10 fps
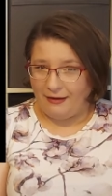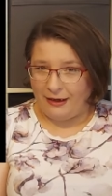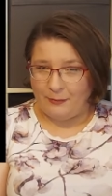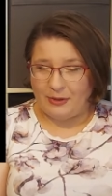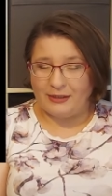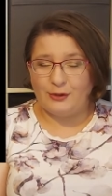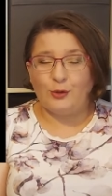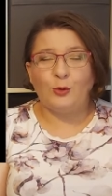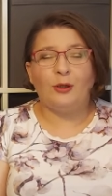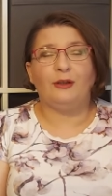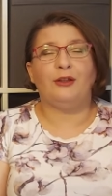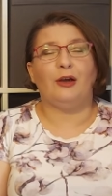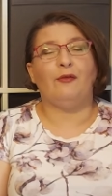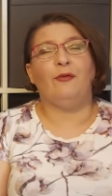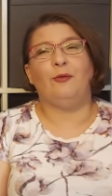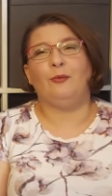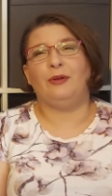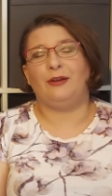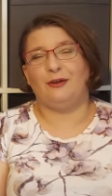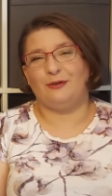I managed to hold off
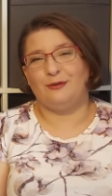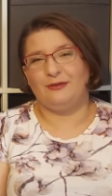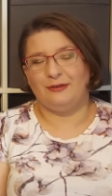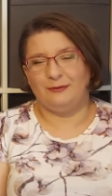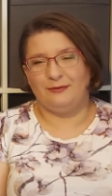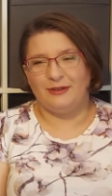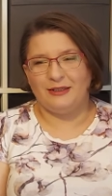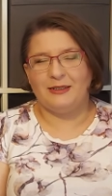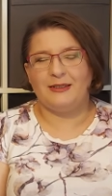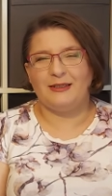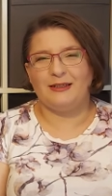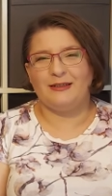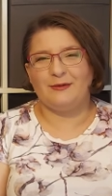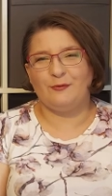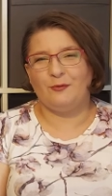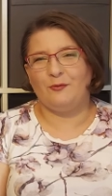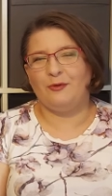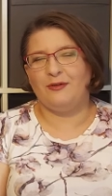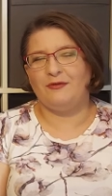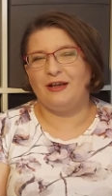because, you know, it's it's
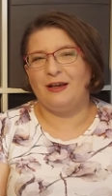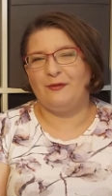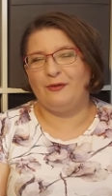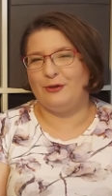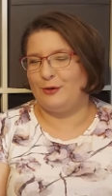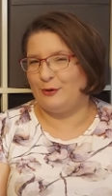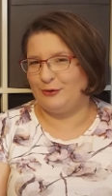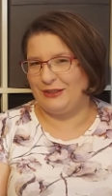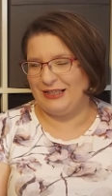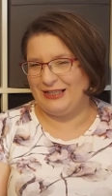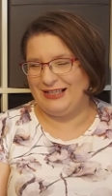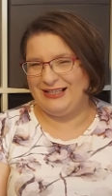when you have an audience,